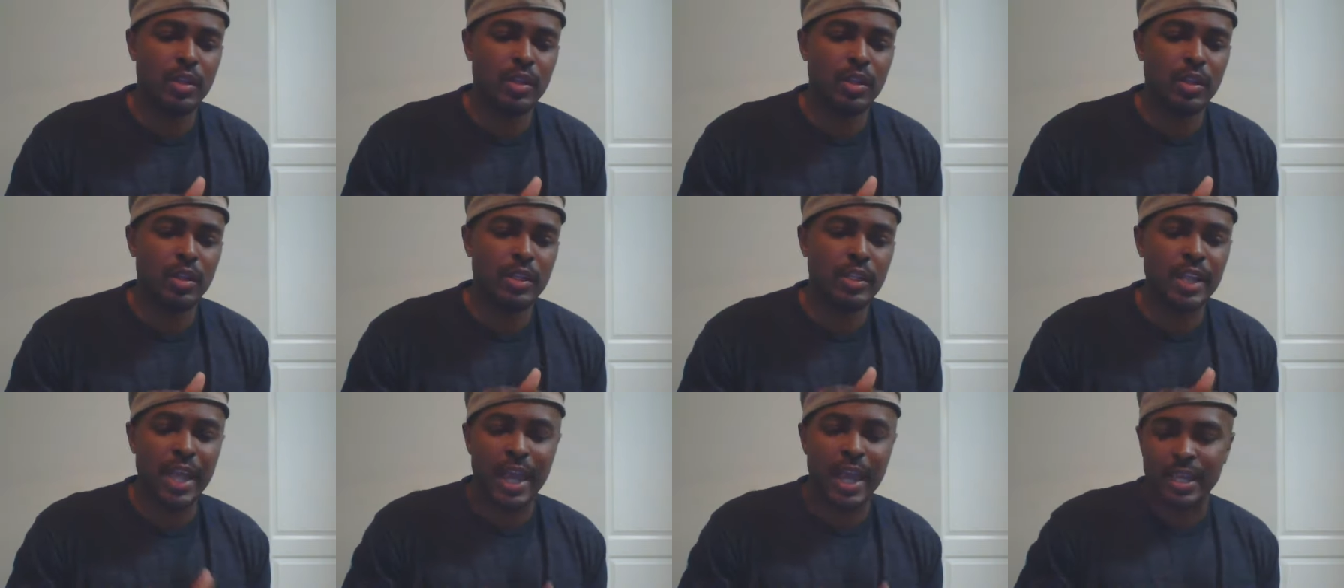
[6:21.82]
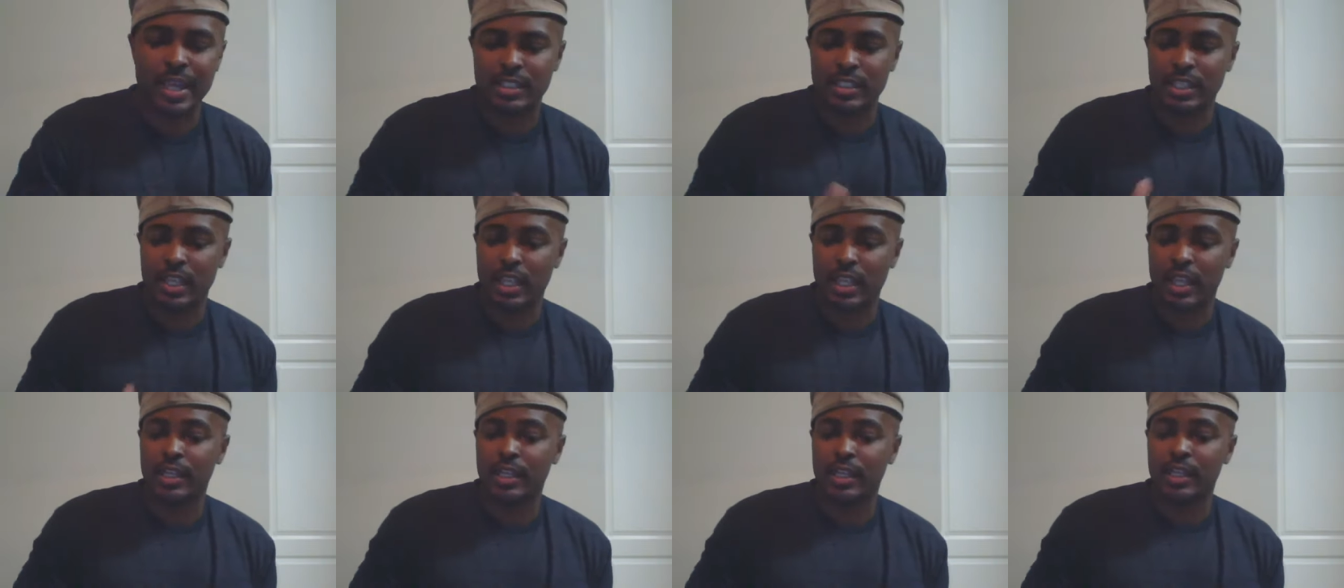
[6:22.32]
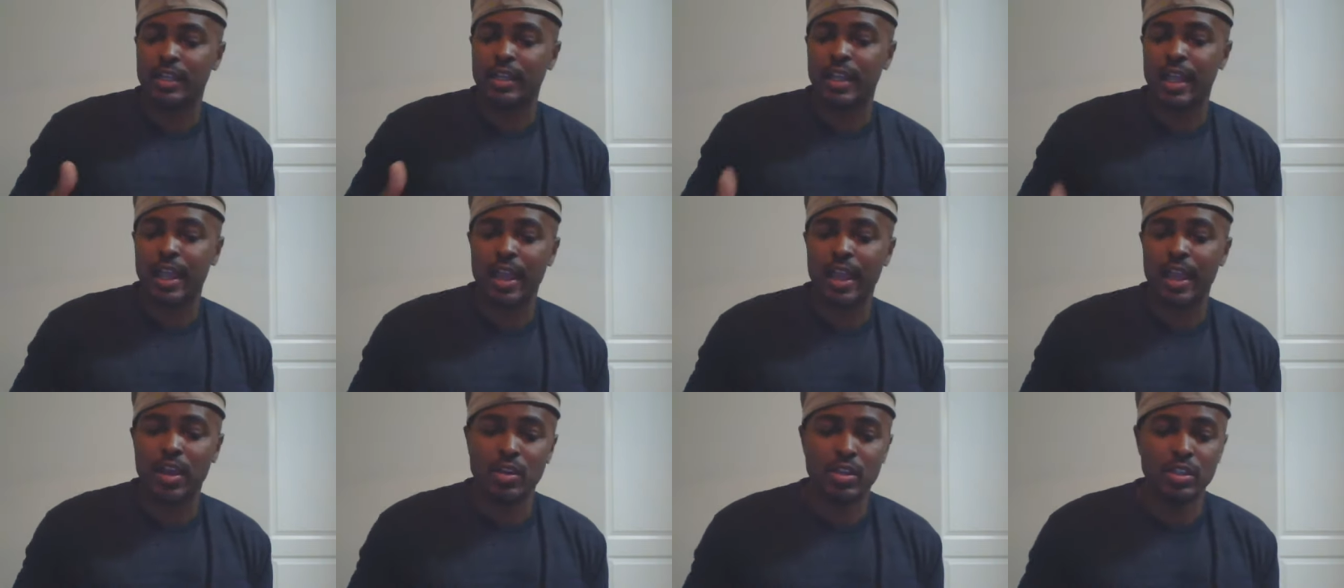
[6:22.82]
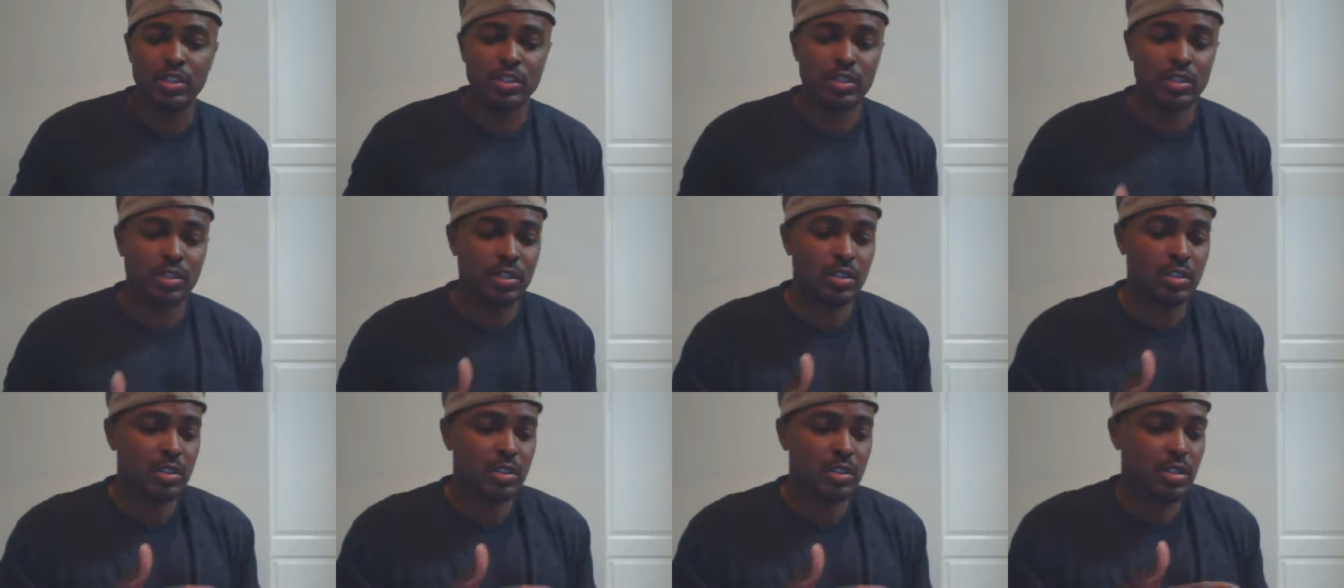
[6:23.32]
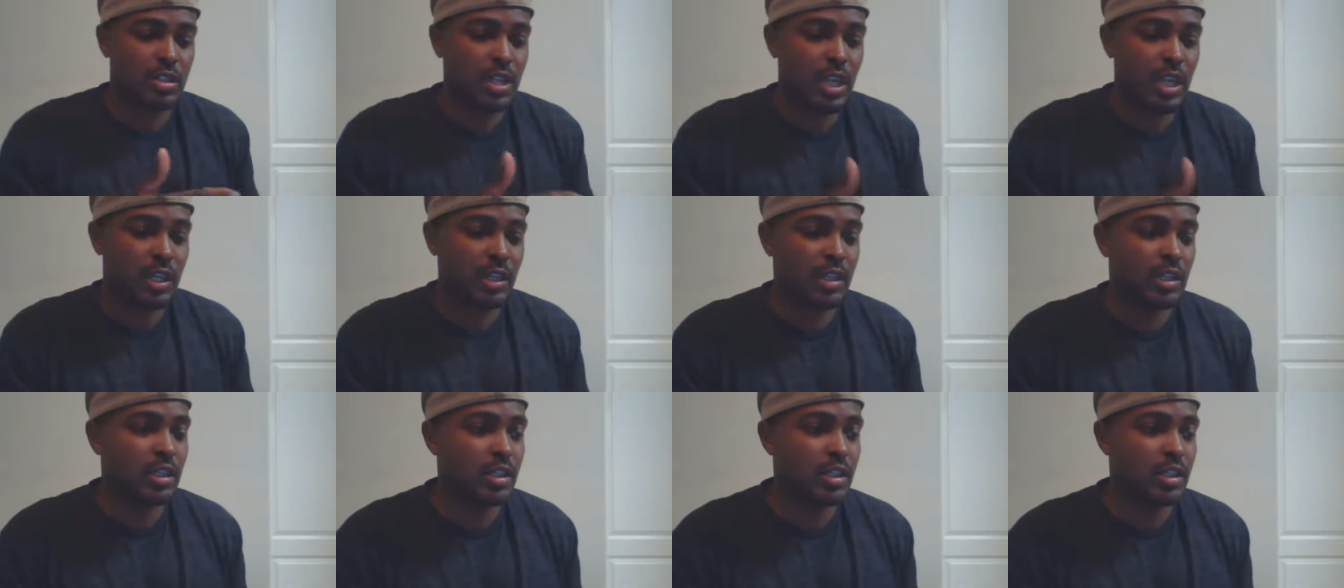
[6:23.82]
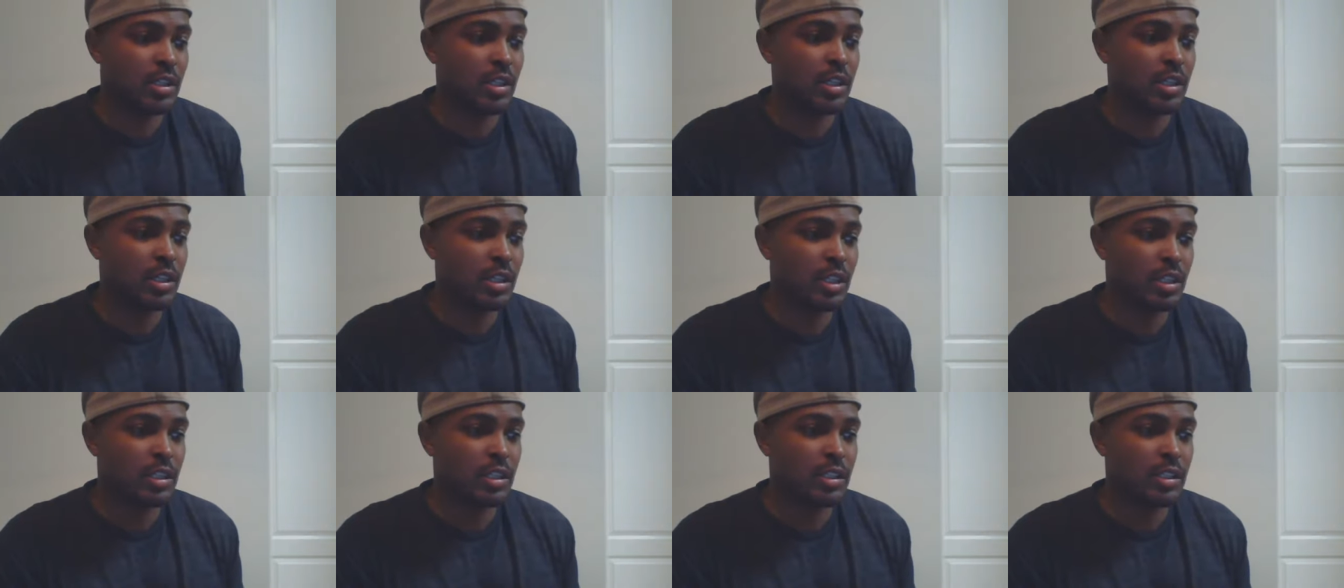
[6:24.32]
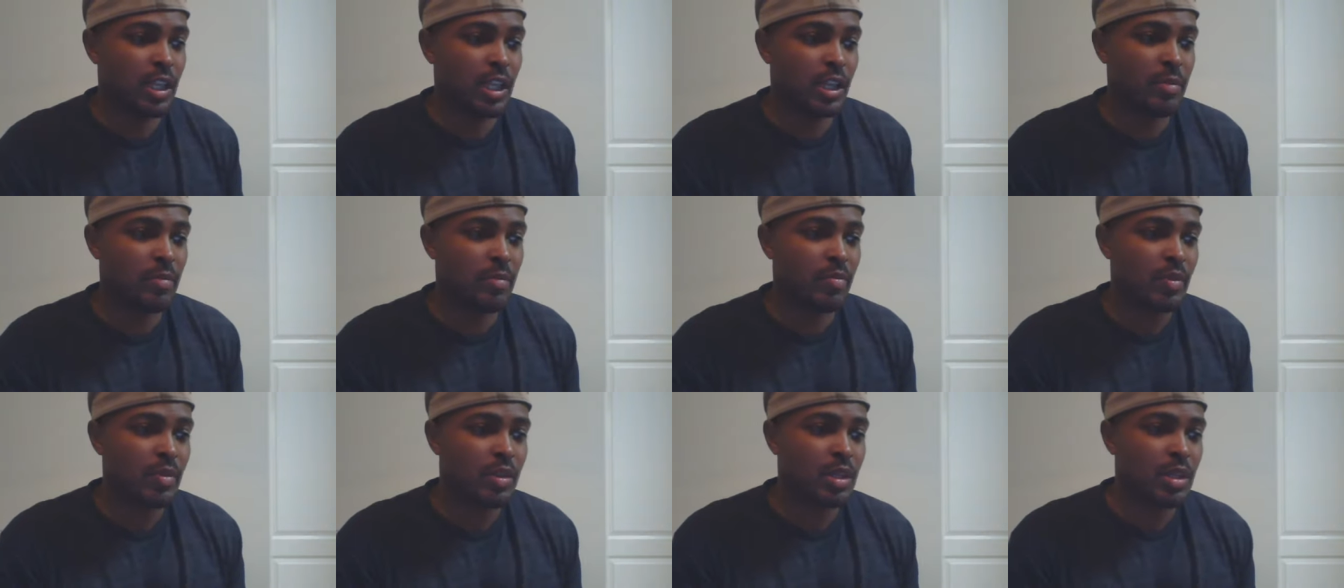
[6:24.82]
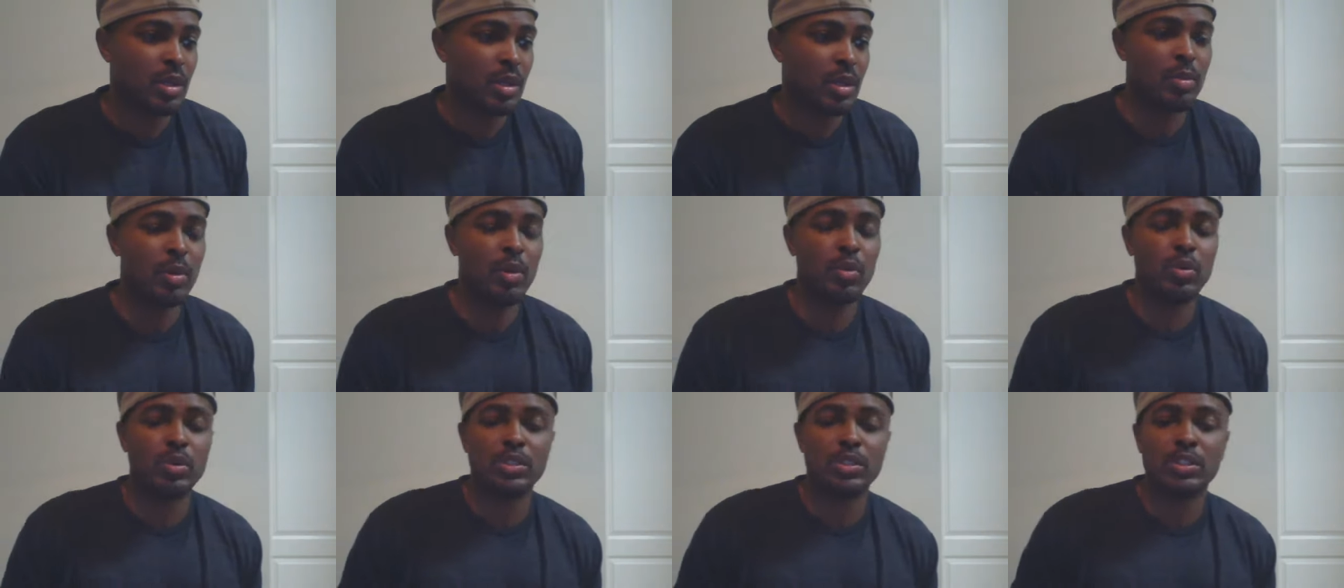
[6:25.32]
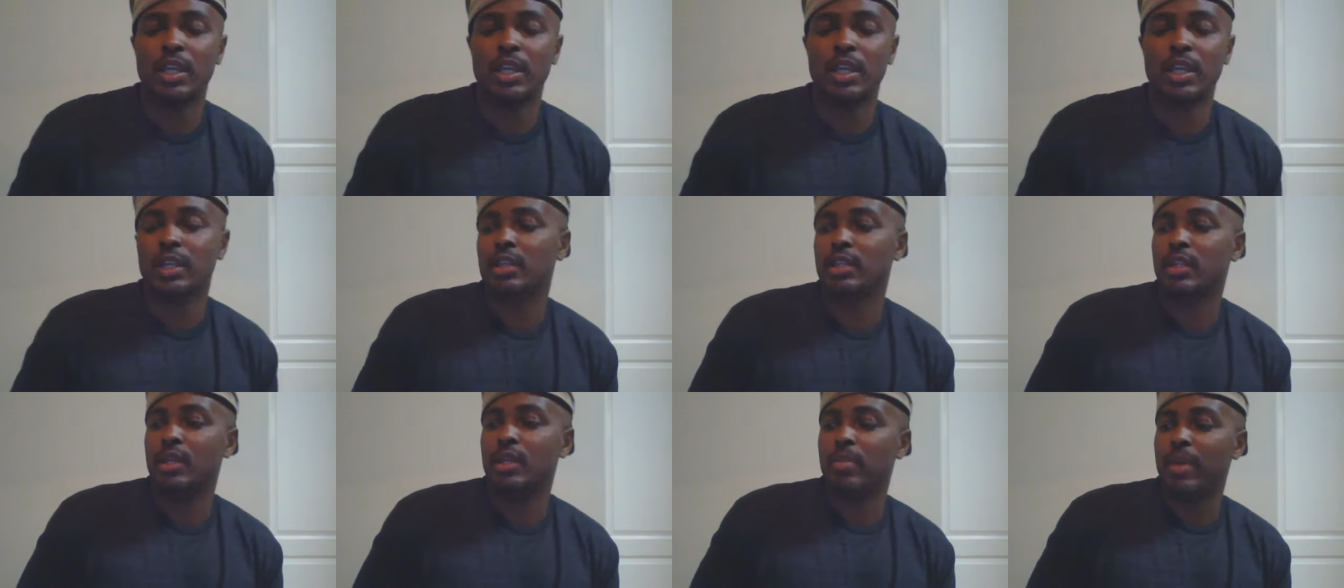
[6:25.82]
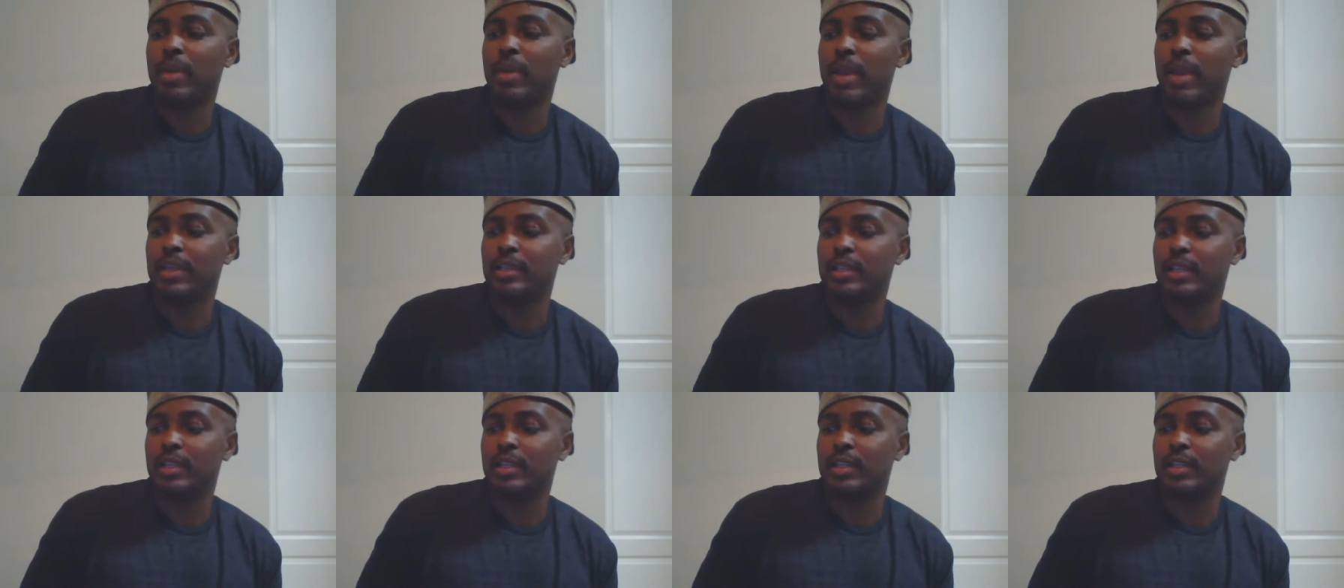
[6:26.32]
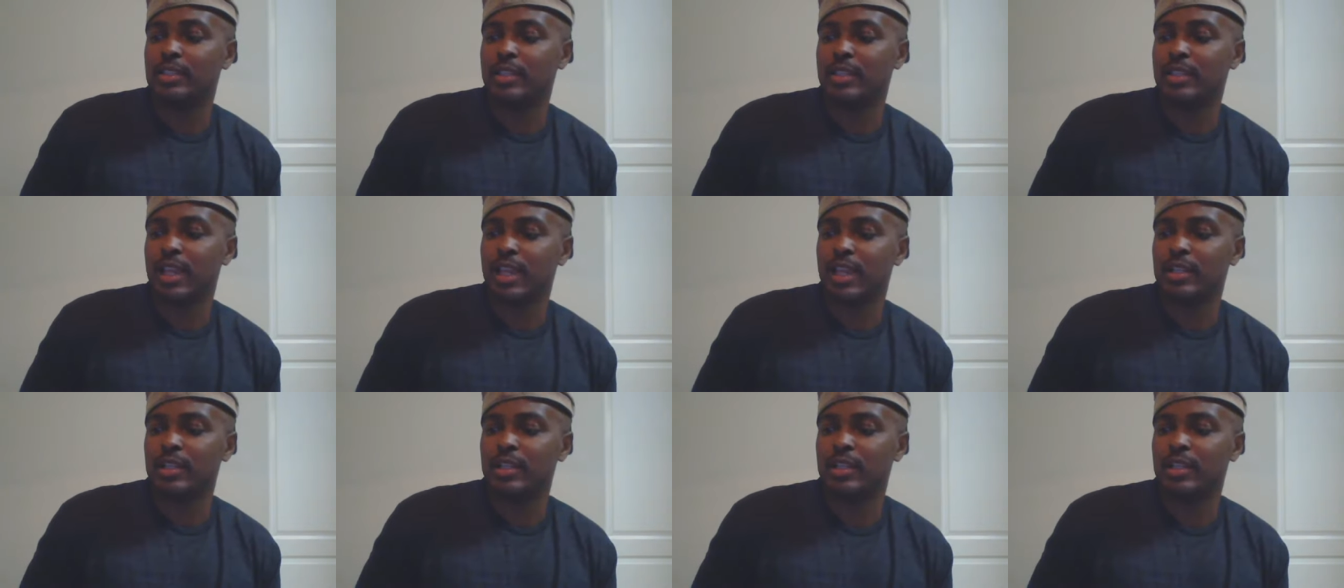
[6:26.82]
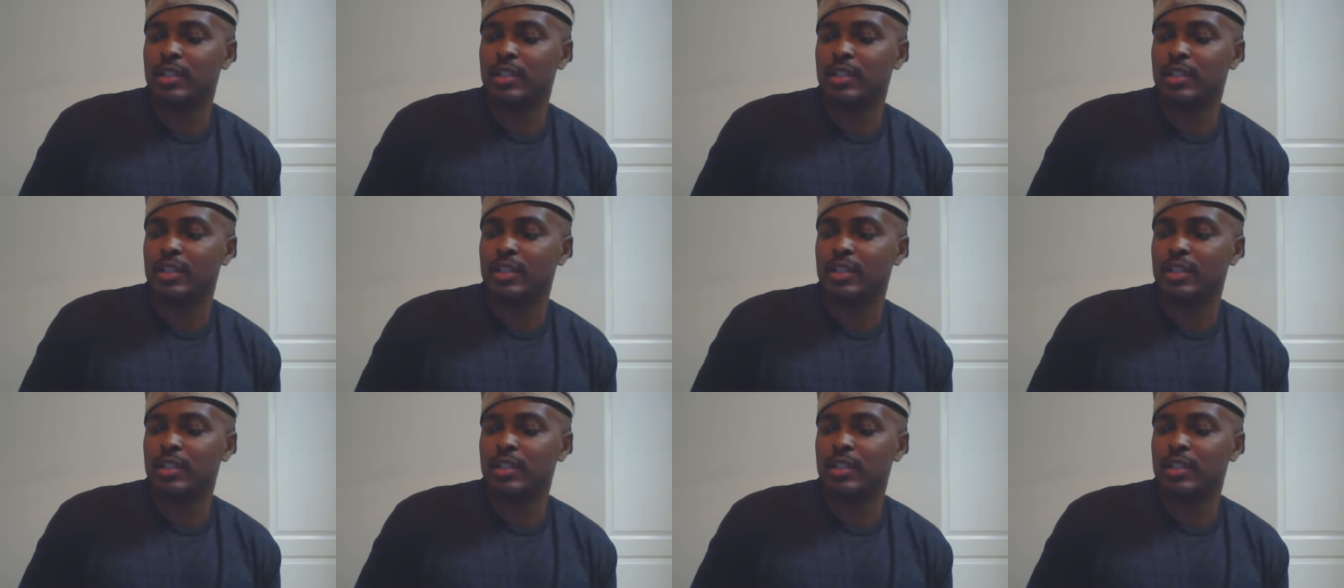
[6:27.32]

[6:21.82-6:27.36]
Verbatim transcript: not saying it now is technically a good thing, but what's technically a bad thing is that